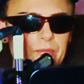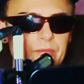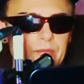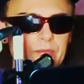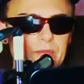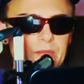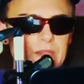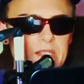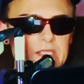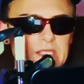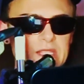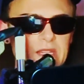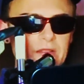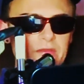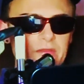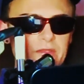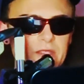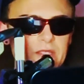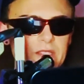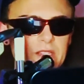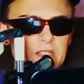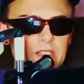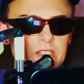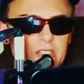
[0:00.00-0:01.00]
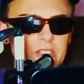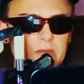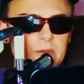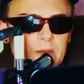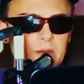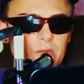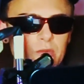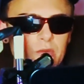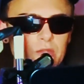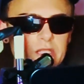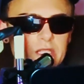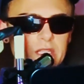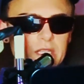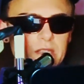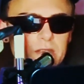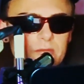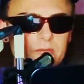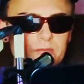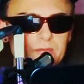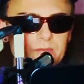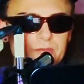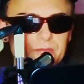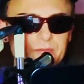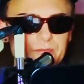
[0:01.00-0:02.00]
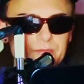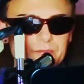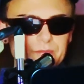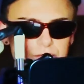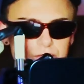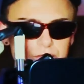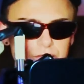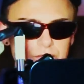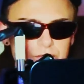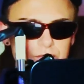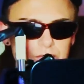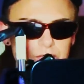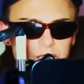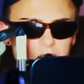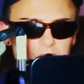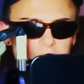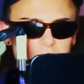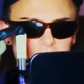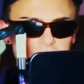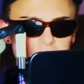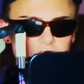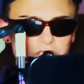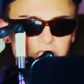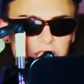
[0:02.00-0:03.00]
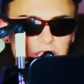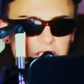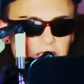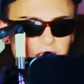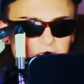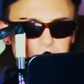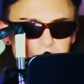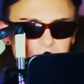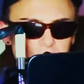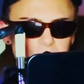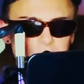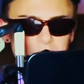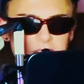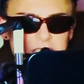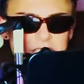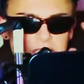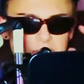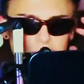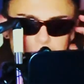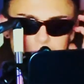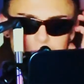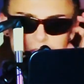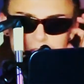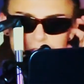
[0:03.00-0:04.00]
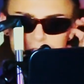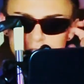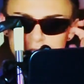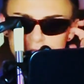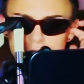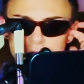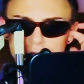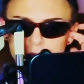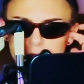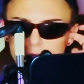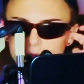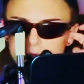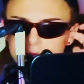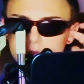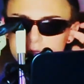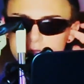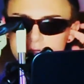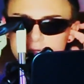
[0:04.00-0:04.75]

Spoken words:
It's definitely not just about one thing. Gosh, I like make myself so